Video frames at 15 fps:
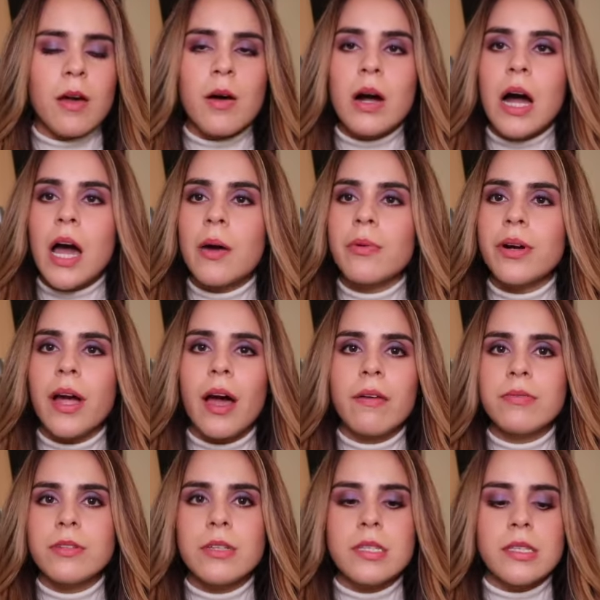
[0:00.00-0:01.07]
However, I have
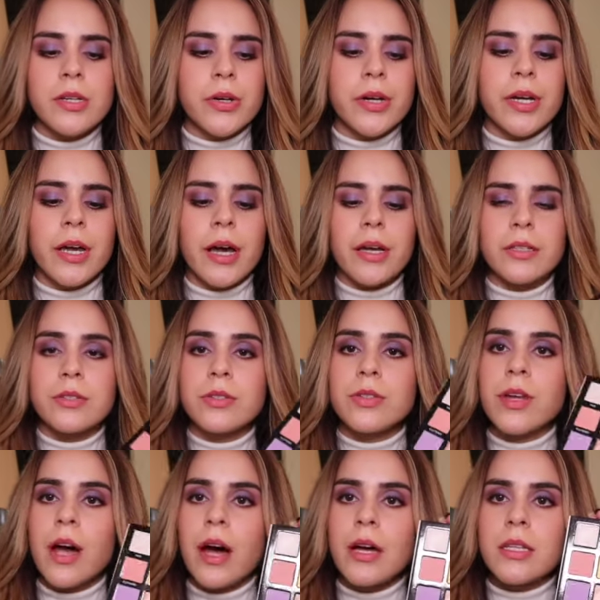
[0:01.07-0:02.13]
to disagree. I do
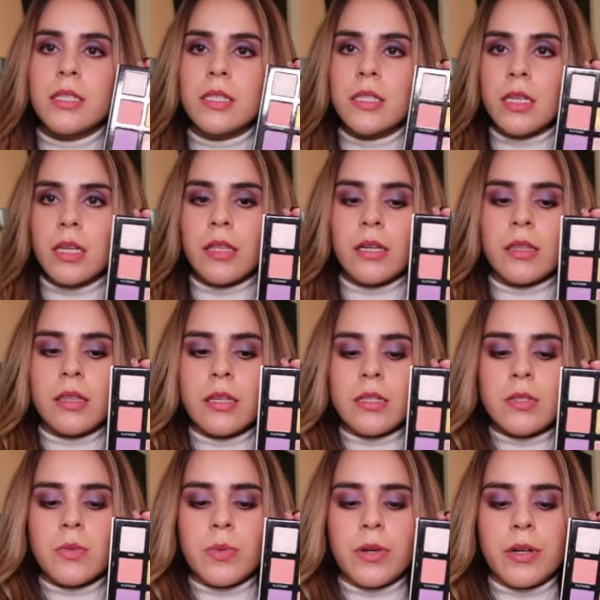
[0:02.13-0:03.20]
not see that
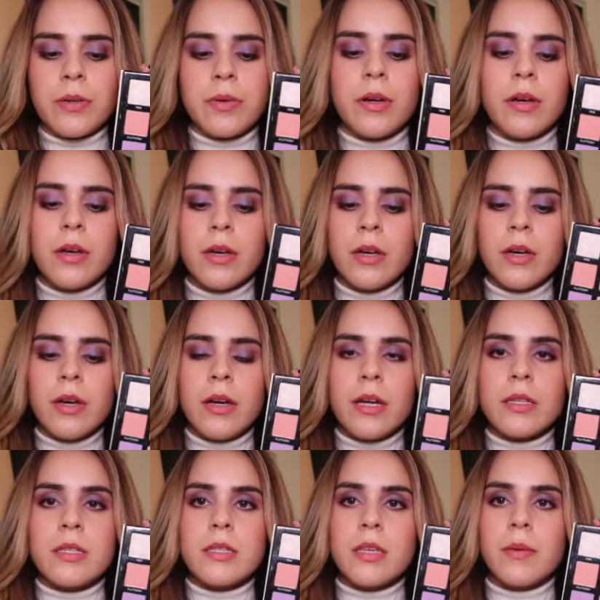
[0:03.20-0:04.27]
this one
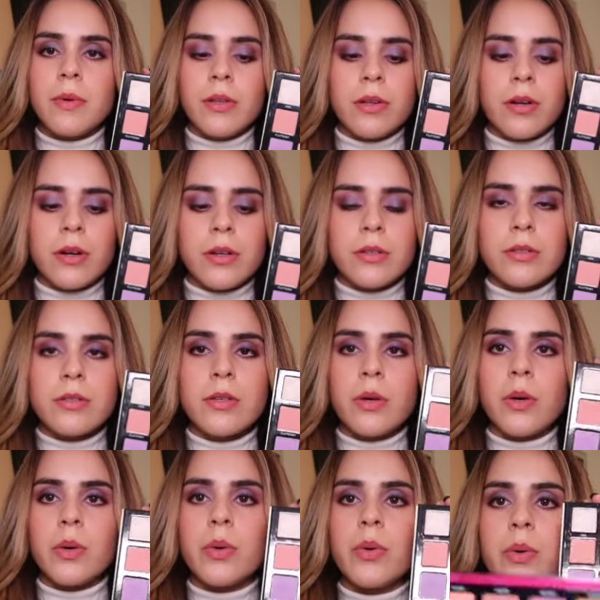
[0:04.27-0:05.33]
it's similar
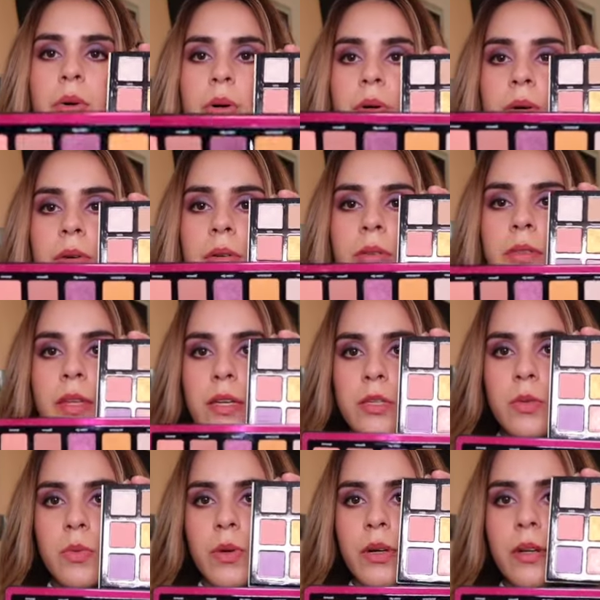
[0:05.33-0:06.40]
to
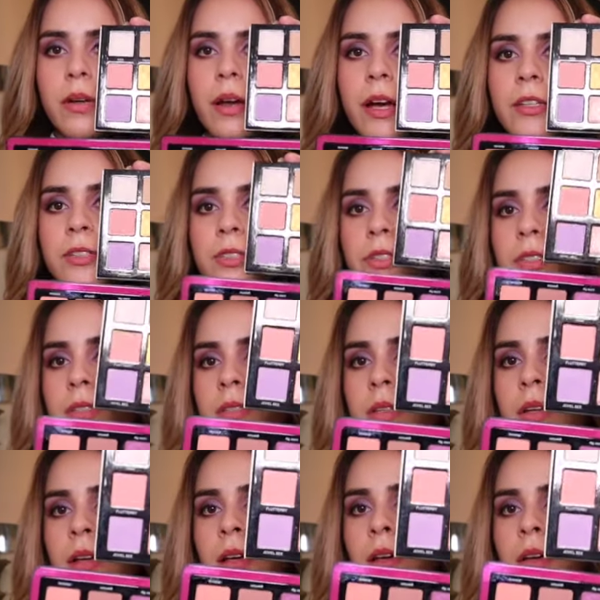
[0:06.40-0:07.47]
this one. I just
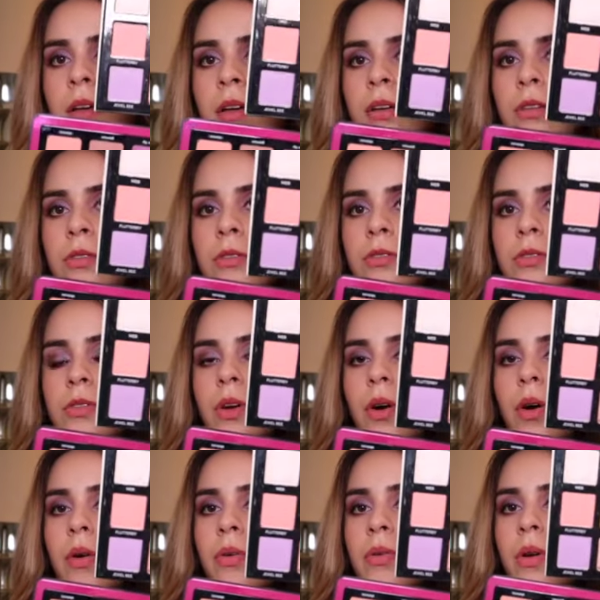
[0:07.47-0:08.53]

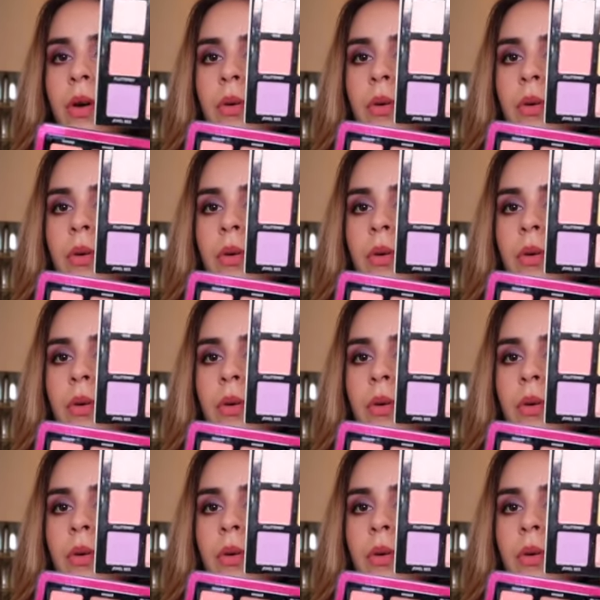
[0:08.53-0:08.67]
don't